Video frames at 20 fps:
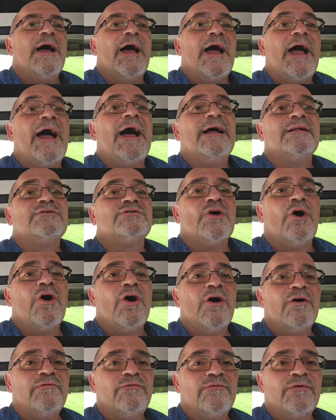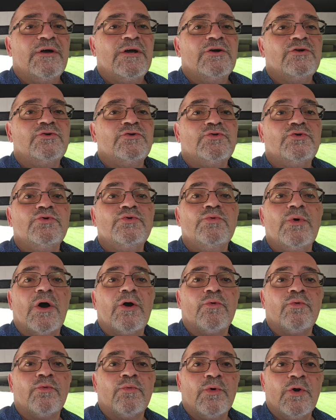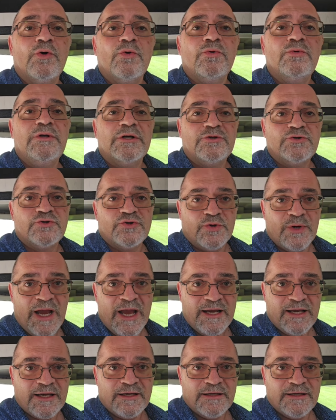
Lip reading: hats off to Roadtrek.